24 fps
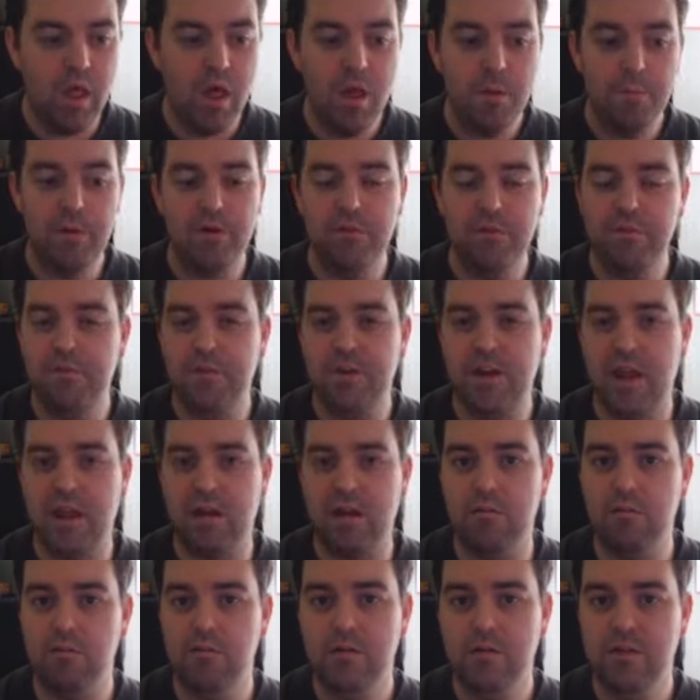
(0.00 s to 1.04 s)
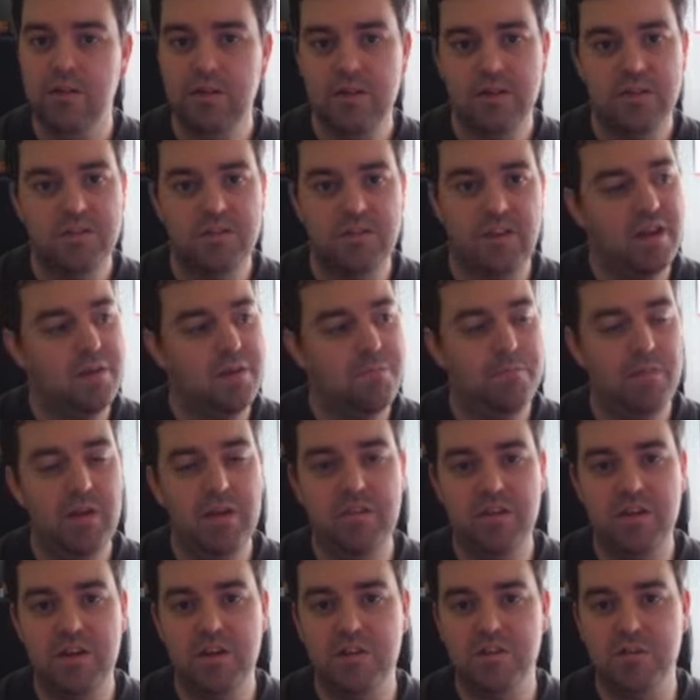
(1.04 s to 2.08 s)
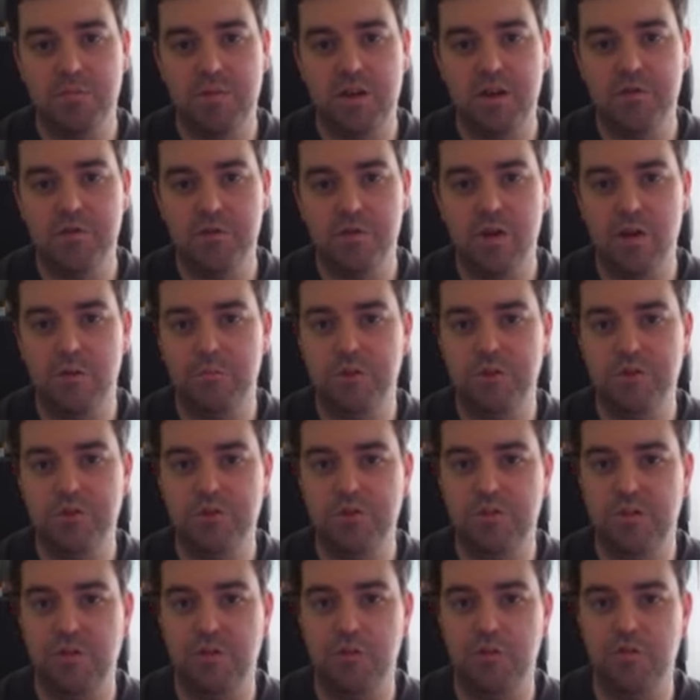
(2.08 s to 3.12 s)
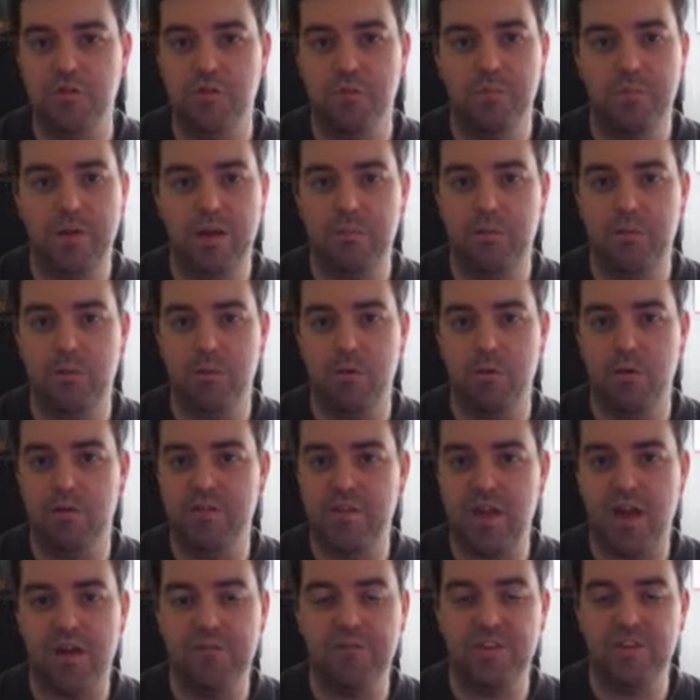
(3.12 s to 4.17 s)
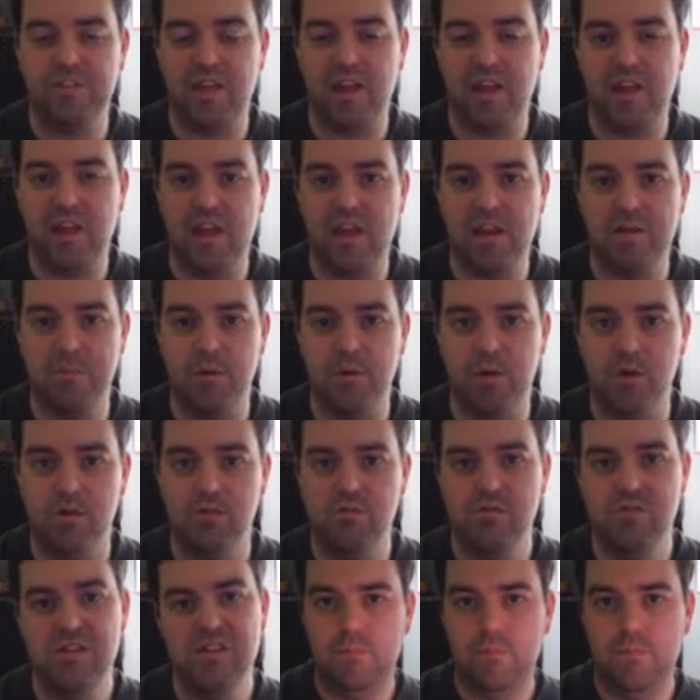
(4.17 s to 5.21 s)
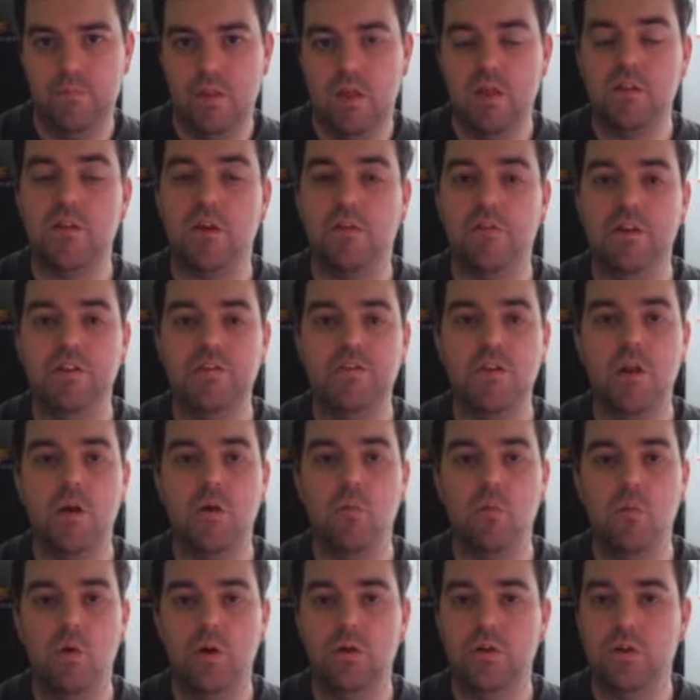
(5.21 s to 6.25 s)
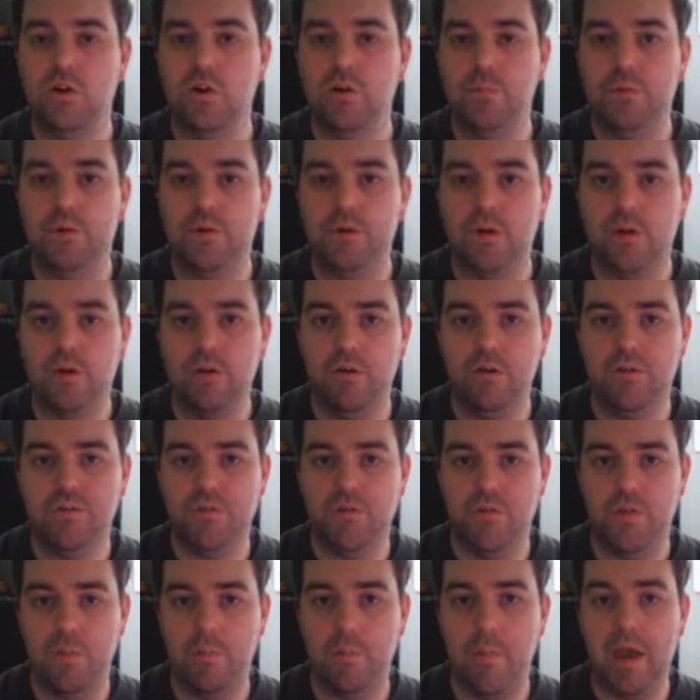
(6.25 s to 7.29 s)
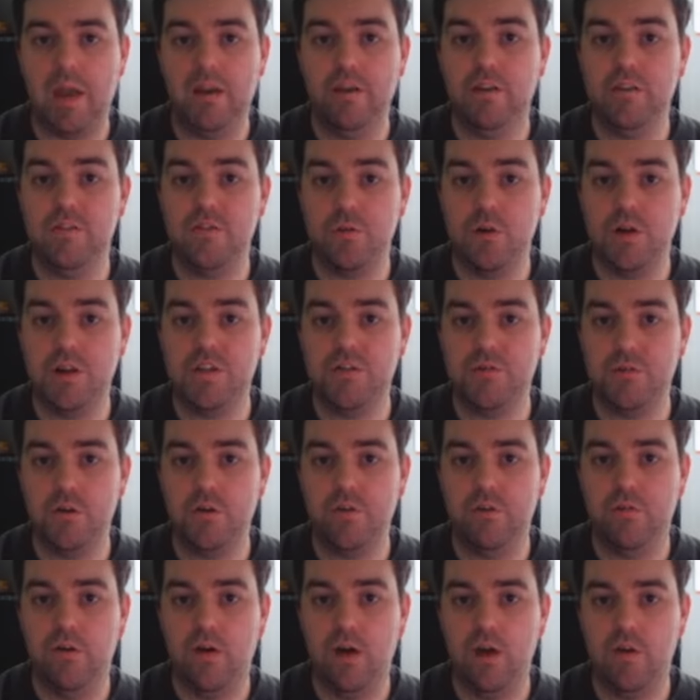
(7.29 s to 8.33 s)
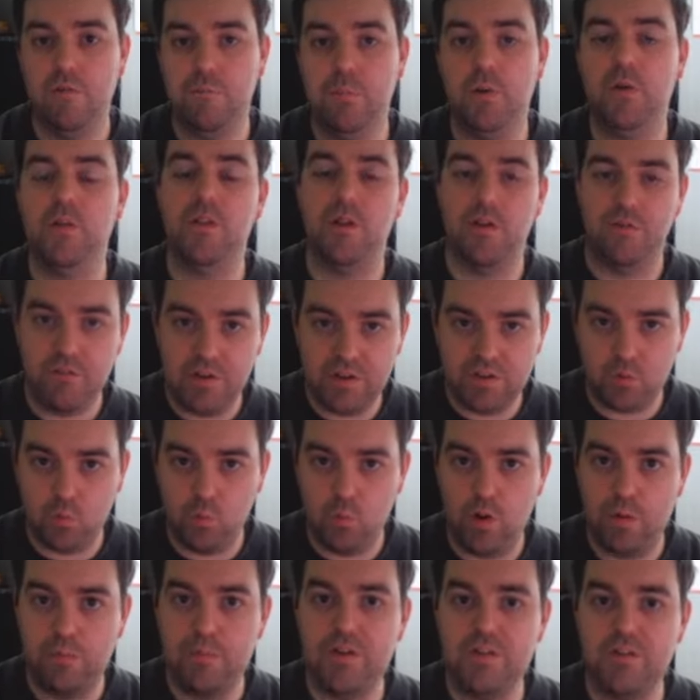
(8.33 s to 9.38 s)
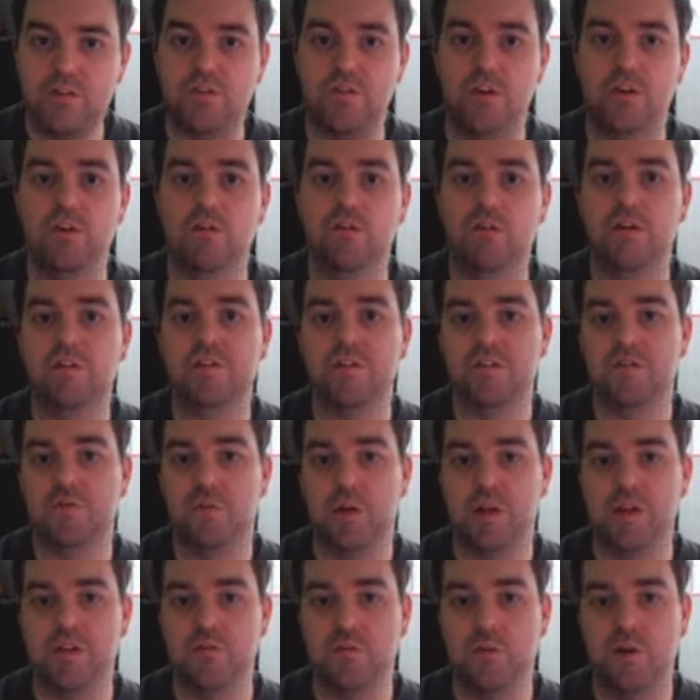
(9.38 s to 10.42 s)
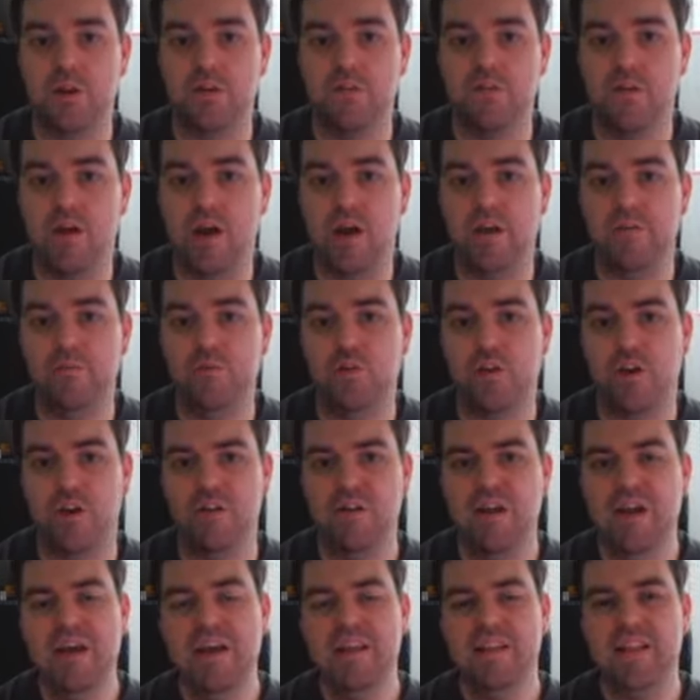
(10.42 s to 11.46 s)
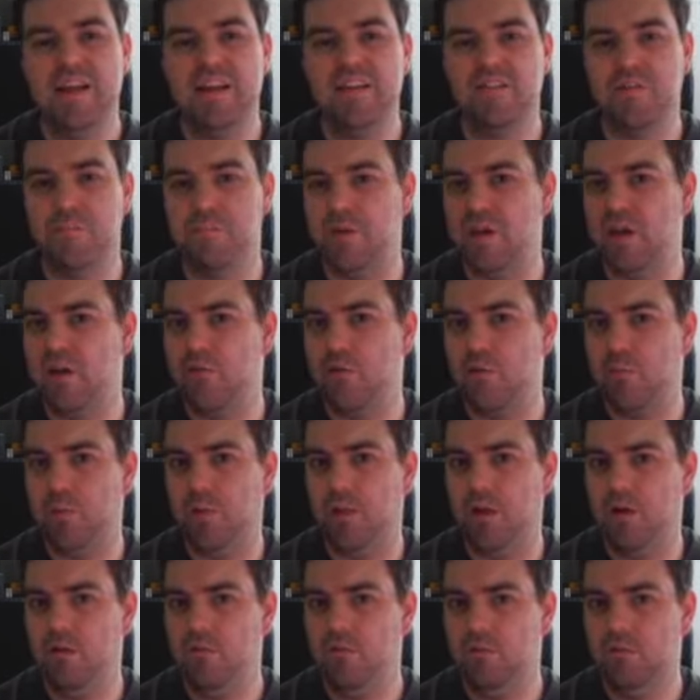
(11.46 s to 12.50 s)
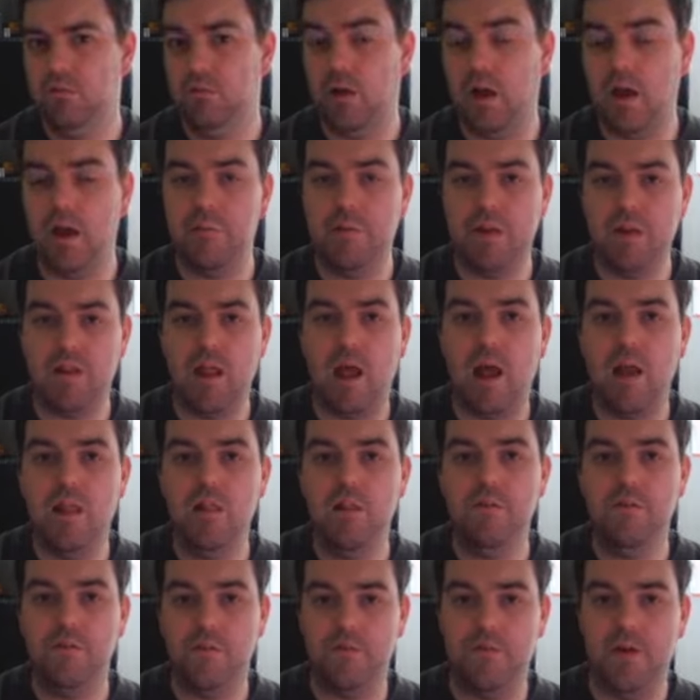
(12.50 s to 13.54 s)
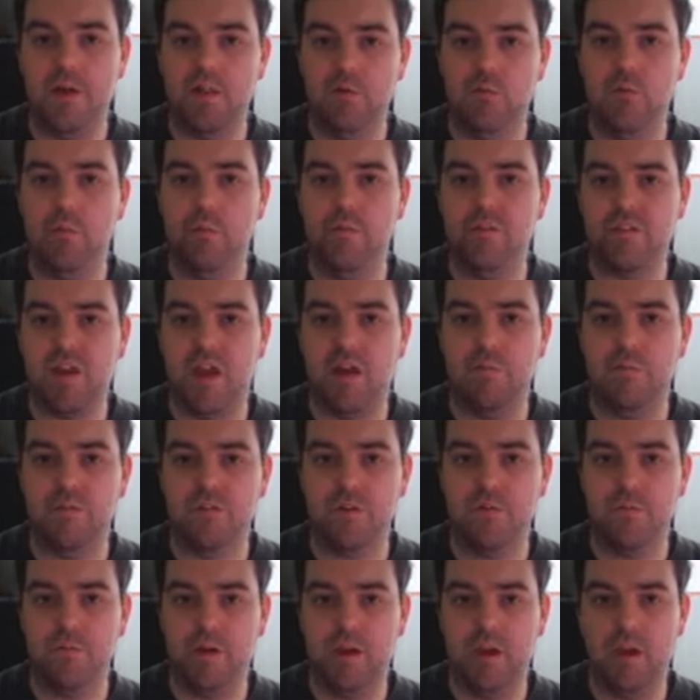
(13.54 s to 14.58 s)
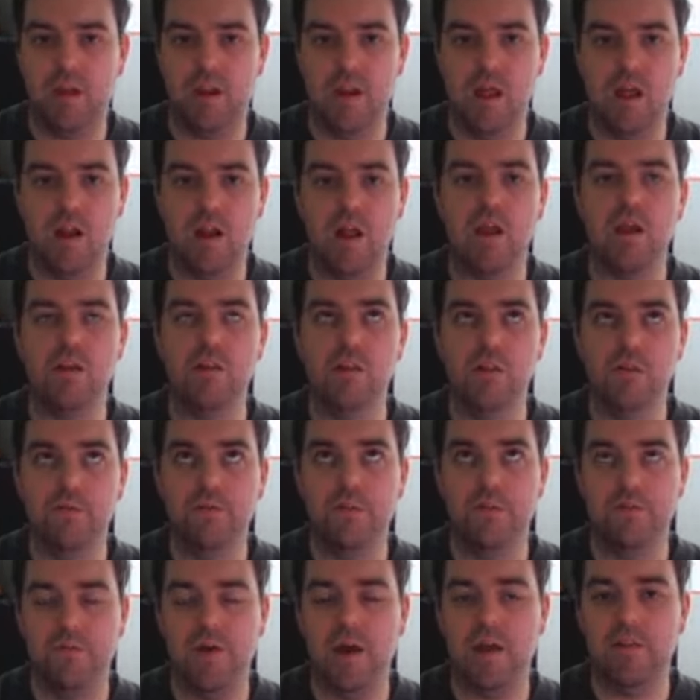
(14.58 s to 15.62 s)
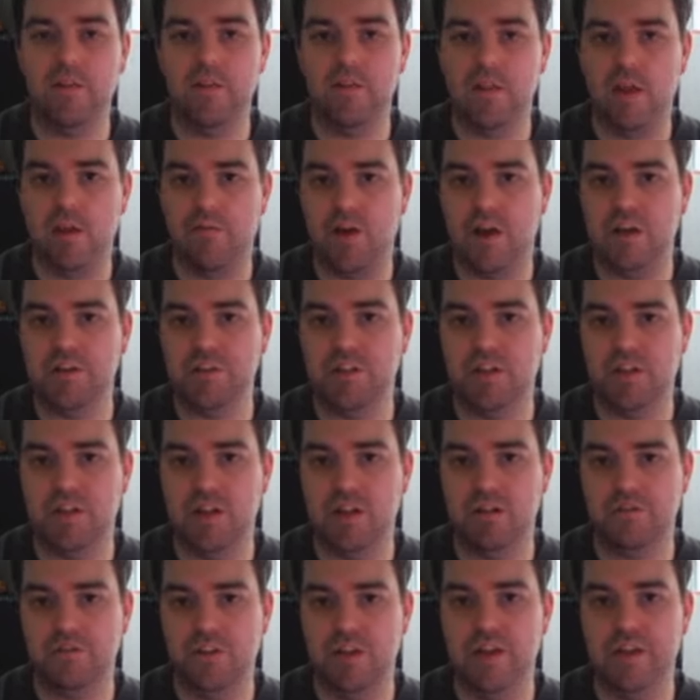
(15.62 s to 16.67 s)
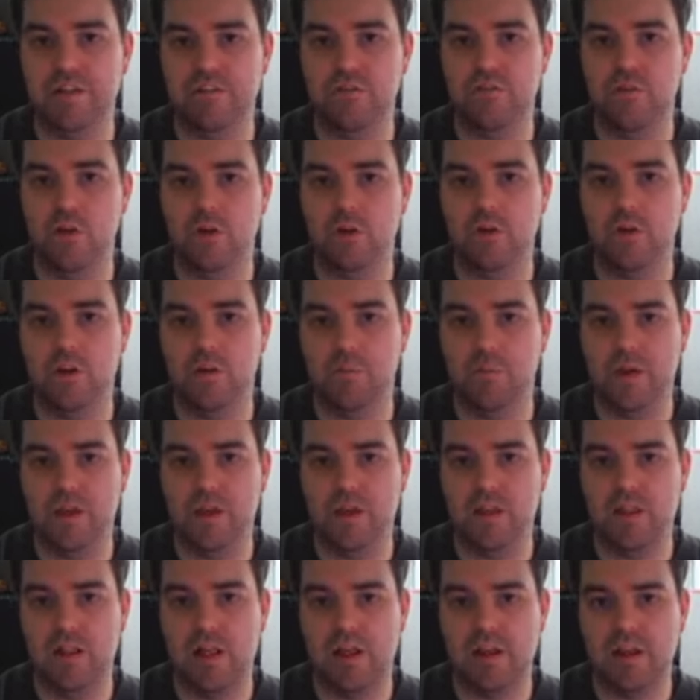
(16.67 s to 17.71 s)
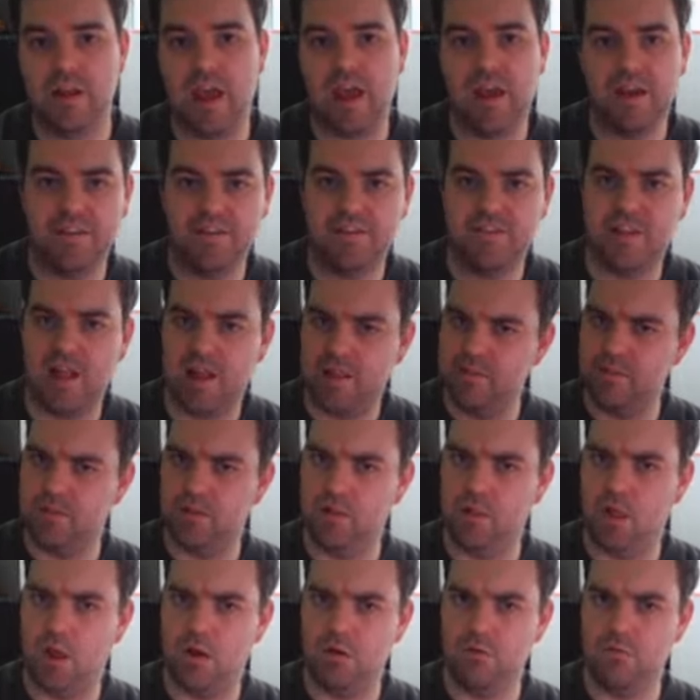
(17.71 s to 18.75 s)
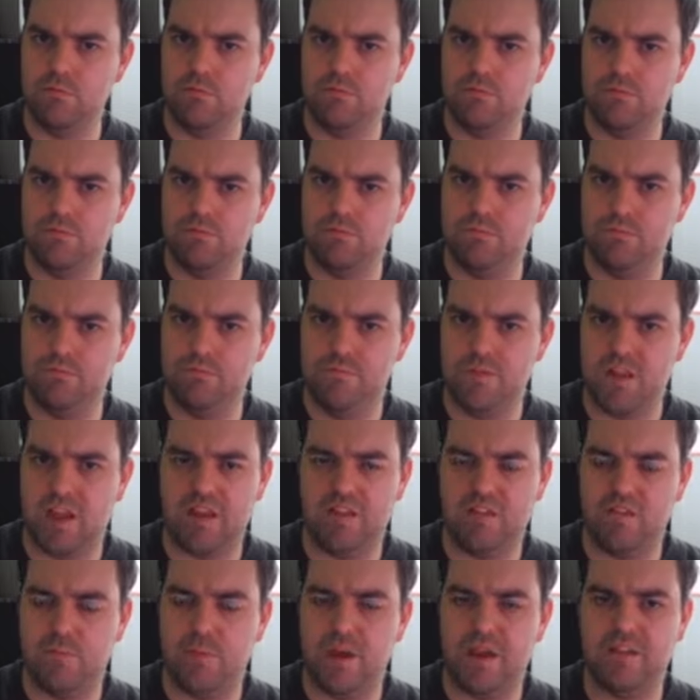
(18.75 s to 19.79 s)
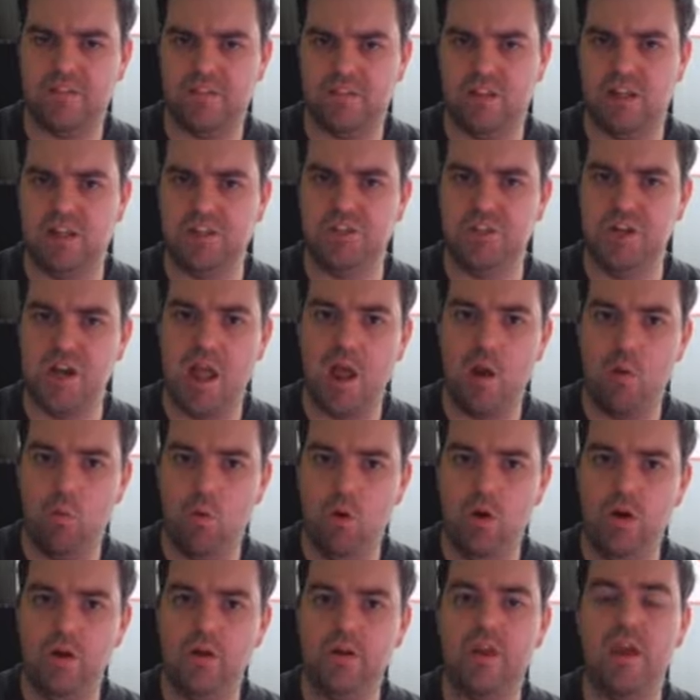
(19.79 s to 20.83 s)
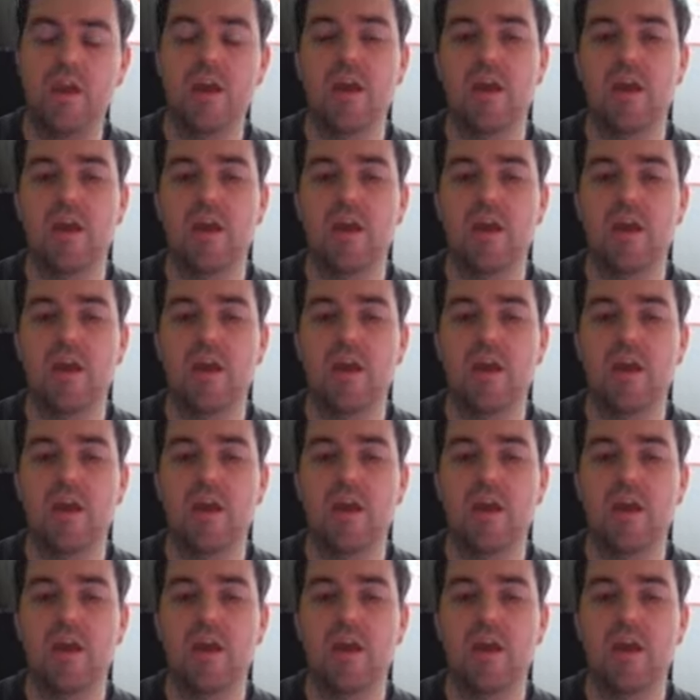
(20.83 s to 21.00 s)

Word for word: But for now, say international management, I'm sure there are some people who are devastated, but there is no World Cup or Euros for the men in 2025, but there is a women's Euros in 2025, so that's a bit of a blow. I mean, I love the fact the women's game is coming in, and I love the fact that they've actually announced that it's not going to be like a standalone database / network.